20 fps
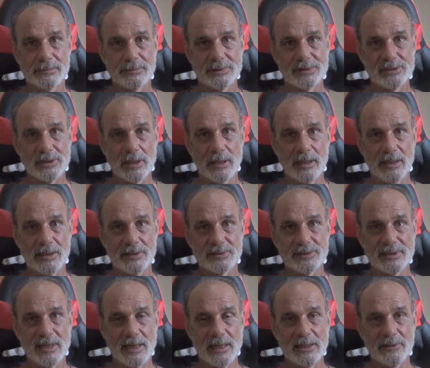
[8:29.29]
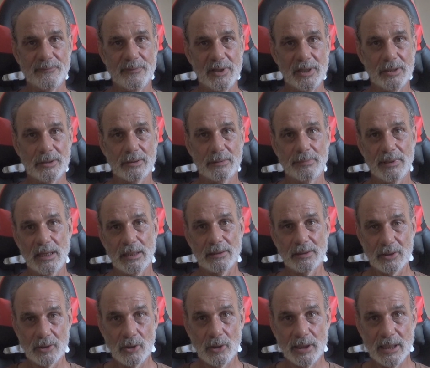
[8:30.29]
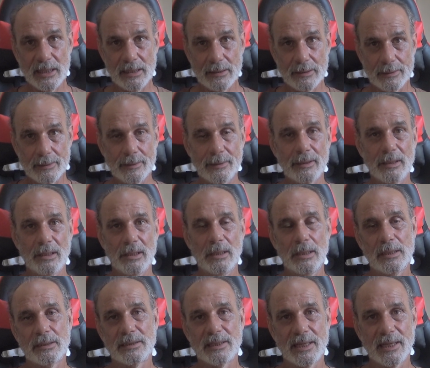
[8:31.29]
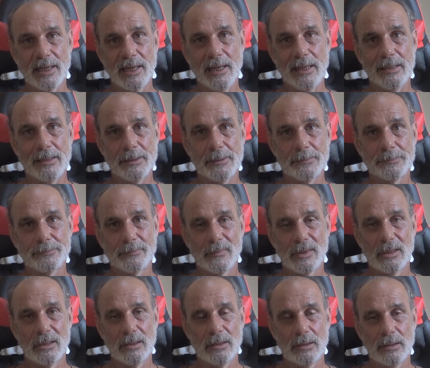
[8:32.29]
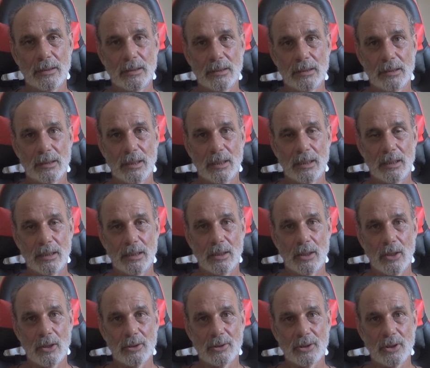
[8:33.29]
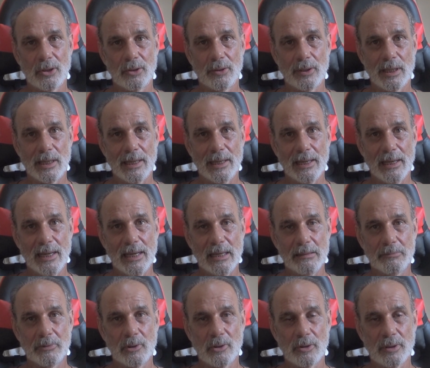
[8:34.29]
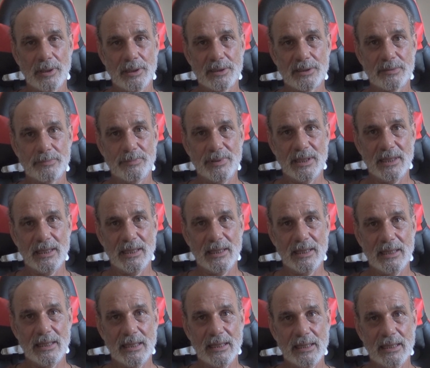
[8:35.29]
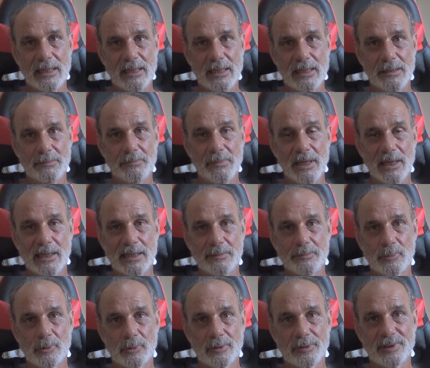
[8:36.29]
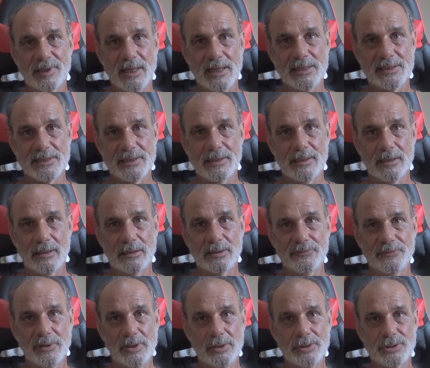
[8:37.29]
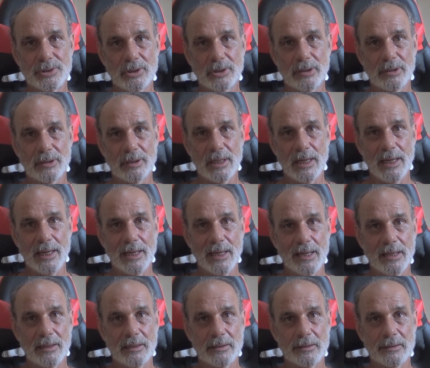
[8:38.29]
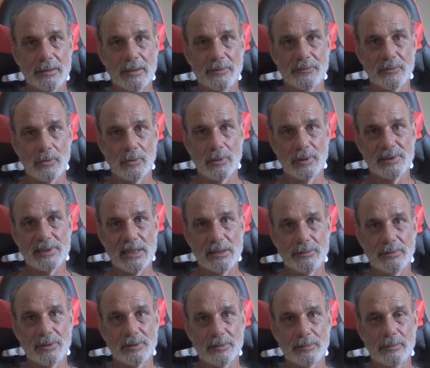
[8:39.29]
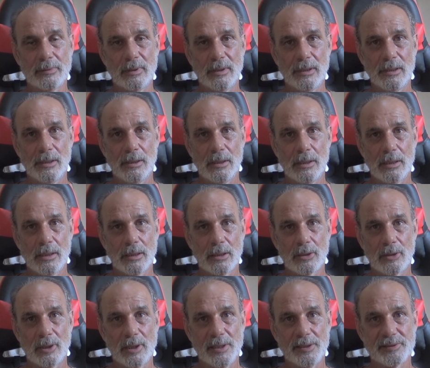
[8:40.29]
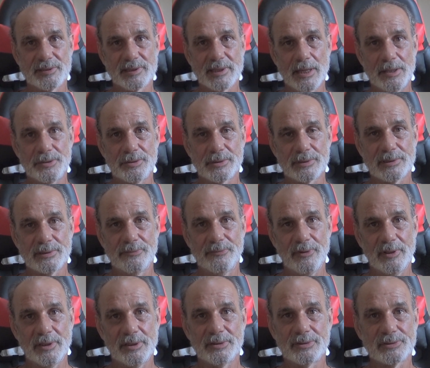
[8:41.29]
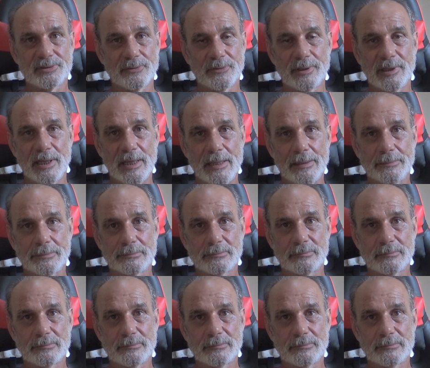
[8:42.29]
Sorry there's not any video about cooking the cake. Although I am going to be making more things in it in the future, and of course I will go ahead and schedule some videos for that.